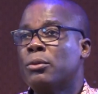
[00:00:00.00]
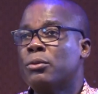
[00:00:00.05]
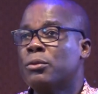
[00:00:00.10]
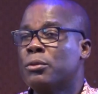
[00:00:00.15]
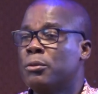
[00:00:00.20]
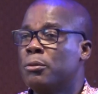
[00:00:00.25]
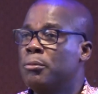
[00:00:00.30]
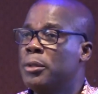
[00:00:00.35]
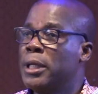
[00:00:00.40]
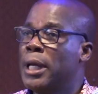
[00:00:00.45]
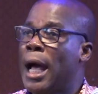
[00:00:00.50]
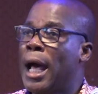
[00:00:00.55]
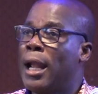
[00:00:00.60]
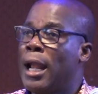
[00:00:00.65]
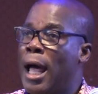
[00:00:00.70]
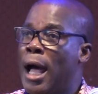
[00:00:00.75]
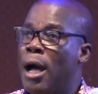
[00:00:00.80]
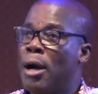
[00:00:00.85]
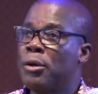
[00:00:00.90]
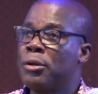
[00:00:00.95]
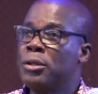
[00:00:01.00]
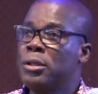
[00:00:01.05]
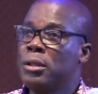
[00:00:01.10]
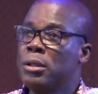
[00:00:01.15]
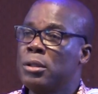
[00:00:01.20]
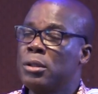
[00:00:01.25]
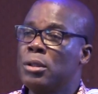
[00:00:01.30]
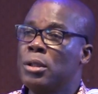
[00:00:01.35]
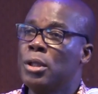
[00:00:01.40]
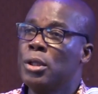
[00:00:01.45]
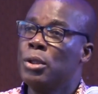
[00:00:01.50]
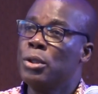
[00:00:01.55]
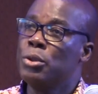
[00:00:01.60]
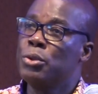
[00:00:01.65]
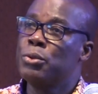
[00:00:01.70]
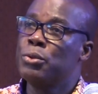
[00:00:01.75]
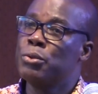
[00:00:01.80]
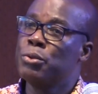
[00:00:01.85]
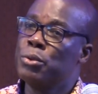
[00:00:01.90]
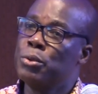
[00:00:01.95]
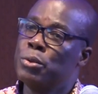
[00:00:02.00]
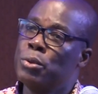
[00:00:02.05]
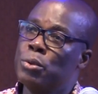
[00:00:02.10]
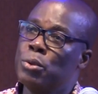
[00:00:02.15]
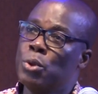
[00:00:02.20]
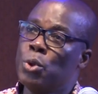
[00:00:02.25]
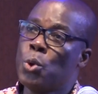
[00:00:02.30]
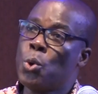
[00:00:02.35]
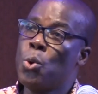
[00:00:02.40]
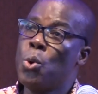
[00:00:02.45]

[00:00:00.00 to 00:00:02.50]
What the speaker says: to be allowed to